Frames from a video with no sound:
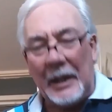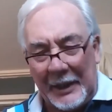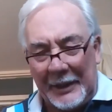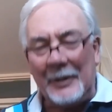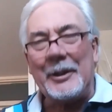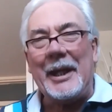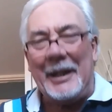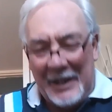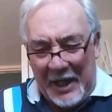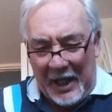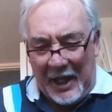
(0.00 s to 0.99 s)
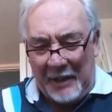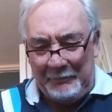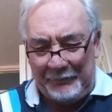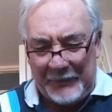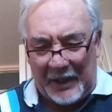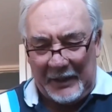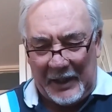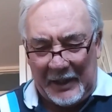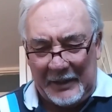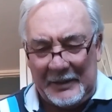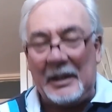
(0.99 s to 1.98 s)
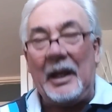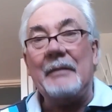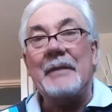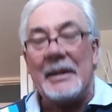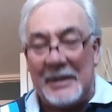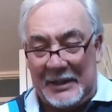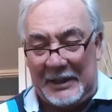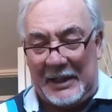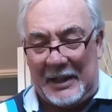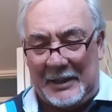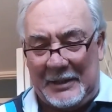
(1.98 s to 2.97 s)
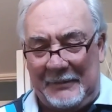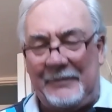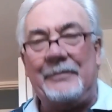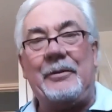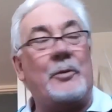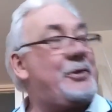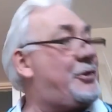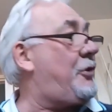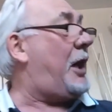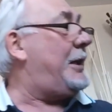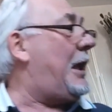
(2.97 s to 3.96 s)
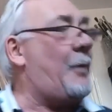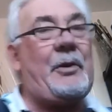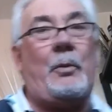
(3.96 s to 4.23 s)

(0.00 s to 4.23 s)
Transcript: Aye, okay. Let the floats dry now,